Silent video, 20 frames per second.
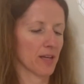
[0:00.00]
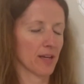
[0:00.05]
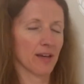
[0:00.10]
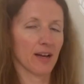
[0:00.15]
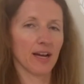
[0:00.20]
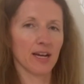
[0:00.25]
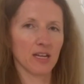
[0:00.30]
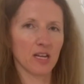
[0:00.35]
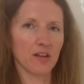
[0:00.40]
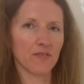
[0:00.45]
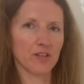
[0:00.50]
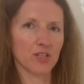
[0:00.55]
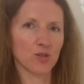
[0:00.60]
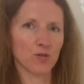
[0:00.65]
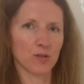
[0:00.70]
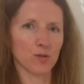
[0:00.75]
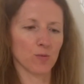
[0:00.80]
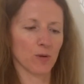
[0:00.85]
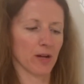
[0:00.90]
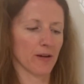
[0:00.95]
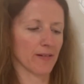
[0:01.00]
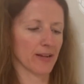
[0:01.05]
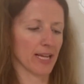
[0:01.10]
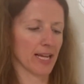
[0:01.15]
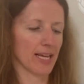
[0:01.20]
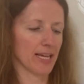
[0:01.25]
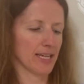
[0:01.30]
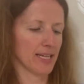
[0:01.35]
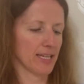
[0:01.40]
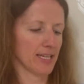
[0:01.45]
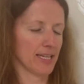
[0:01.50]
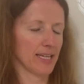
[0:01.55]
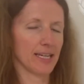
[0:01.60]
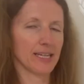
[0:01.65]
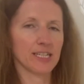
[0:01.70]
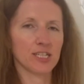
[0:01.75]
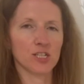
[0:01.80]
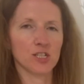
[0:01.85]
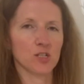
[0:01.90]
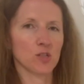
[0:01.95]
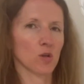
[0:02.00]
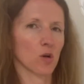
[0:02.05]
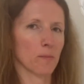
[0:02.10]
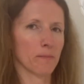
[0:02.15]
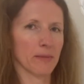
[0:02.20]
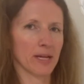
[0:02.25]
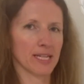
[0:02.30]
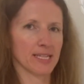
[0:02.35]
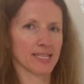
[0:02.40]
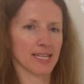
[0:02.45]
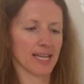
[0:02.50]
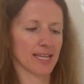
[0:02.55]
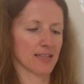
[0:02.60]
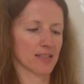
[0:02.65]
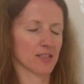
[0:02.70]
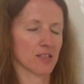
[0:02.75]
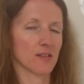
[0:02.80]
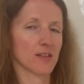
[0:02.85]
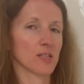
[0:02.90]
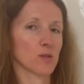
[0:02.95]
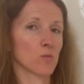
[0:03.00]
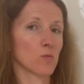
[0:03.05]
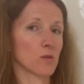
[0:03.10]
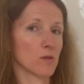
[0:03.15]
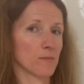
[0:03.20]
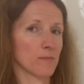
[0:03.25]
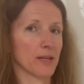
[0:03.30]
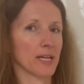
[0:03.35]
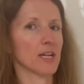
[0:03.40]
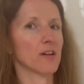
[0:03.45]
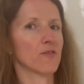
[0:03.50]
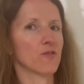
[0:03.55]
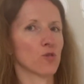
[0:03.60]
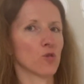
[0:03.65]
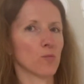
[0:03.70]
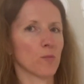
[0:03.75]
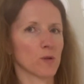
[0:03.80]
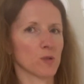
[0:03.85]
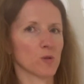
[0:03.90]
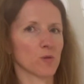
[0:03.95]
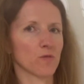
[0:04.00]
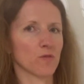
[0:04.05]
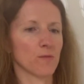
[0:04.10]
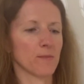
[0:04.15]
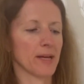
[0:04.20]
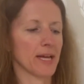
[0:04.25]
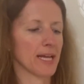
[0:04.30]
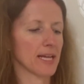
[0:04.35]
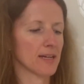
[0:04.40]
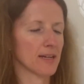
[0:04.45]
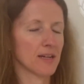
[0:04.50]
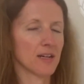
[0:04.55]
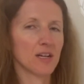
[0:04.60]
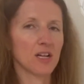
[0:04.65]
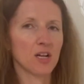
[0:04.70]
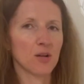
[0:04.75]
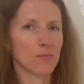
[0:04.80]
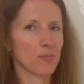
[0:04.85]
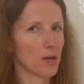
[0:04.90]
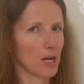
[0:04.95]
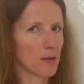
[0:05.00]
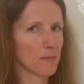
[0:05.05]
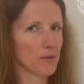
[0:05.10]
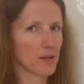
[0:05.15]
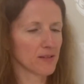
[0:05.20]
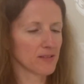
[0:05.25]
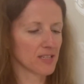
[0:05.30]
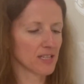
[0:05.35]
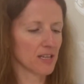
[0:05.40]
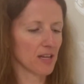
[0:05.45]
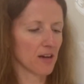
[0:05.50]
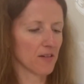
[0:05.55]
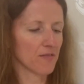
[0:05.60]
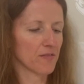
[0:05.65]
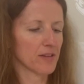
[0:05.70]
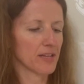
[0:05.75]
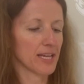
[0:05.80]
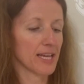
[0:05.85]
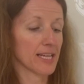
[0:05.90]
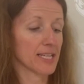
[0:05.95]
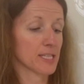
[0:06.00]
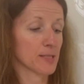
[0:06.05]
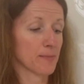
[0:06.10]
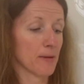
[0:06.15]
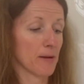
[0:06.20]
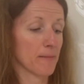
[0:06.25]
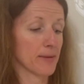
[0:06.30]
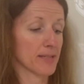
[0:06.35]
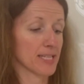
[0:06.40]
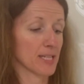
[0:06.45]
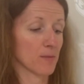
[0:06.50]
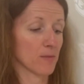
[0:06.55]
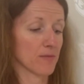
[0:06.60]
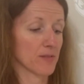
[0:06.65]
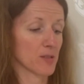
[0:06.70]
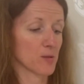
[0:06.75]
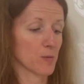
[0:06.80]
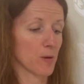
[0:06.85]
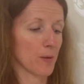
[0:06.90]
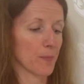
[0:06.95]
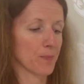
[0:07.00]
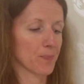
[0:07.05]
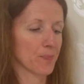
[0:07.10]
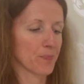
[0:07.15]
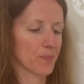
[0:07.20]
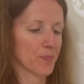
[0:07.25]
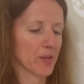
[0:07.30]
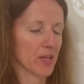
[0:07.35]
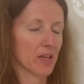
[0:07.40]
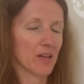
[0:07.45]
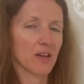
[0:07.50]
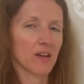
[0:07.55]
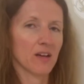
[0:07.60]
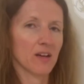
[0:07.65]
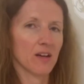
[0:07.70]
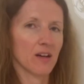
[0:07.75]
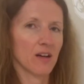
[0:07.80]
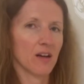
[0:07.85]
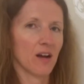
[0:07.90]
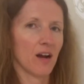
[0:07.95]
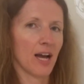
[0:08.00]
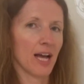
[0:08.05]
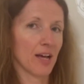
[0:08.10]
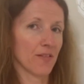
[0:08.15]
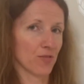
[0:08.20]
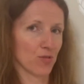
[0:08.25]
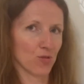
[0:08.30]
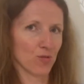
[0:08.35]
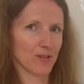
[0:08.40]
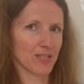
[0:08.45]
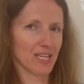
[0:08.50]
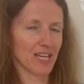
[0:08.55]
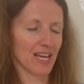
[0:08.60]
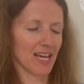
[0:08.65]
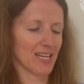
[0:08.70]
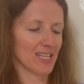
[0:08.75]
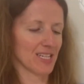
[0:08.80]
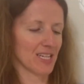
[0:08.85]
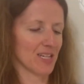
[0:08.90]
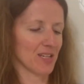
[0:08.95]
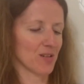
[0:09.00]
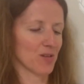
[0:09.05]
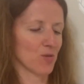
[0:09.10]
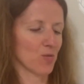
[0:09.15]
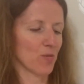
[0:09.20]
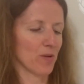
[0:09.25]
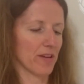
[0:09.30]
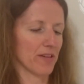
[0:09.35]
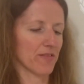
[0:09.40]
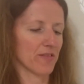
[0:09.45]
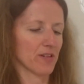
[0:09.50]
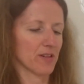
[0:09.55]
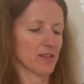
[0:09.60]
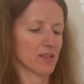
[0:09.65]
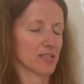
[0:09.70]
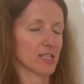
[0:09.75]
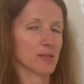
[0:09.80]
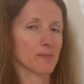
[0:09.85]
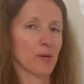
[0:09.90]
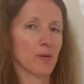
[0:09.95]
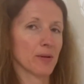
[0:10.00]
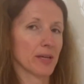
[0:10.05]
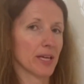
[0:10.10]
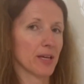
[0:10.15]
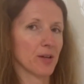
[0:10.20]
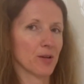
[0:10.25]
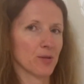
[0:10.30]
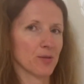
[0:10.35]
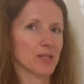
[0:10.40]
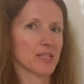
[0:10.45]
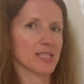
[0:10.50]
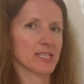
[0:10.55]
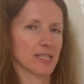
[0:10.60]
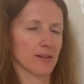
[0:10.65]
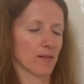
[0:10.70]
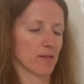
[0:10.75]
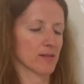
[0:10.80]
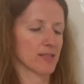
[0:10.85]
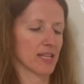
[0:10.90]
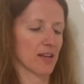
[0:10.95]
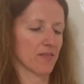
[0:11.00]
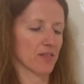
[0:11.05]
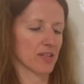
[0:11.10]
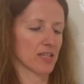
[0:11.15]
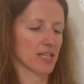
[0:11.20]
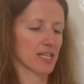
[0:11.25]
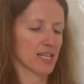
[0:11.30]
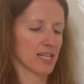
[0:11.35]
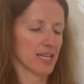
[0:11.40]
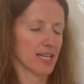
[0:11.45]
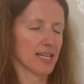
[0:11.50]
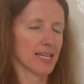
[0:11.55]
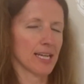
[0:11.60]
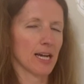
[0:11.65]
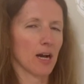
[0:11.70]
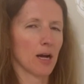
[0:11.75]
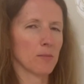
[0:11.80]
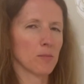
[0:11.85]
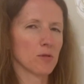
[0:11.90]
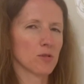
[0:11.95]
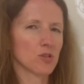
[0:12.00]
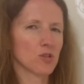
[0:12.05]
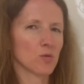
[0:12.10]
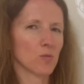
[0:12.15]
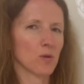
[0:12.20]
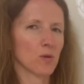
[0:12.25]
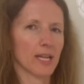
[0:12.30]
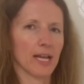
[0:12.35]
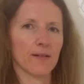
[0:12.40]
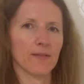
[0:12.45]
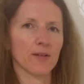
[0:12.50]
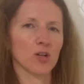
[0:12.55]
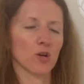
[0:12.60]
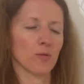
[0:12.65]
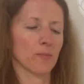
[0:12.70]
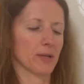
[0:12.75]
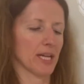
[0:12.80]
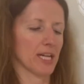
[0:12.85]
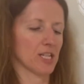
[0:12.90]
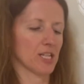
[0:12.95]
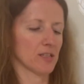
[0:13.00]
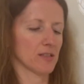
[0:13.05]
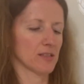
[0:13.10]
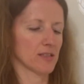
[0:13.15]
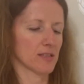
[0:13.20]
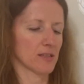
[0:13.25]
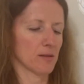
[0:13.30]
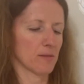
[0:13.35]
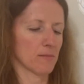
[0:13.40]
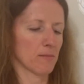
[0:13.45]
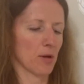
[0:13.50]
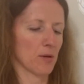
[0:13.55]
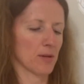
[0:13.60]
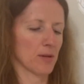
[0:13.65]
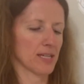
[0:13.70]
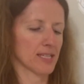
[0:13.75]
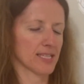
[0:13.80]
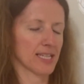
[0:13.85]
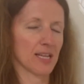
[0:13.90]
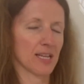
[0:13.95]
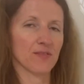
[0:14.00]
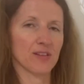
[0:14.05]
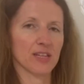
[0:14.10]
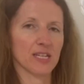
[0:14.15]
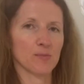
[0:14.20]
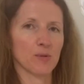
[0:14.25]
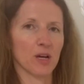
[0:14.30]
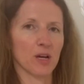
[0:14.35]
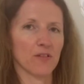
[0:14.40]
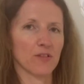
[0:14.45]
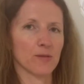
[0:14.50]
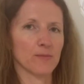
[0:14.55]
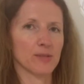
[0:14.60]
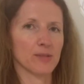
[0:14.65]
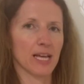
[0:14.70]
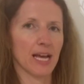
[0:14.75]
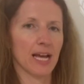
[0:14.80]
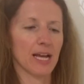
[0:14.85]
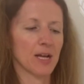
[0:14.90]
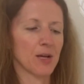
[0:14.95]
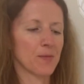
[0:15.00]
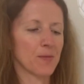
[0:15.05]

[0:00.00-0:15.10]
And I've enjoyed wearing it. It's just not a me scent, so this wouldn't be a full bottle for me, but I'm going to love experimenting with this one. I have already layered it with Smoky Oud 07. Now, I'm not sure what layering combinations Mona has said for these perfumes yet,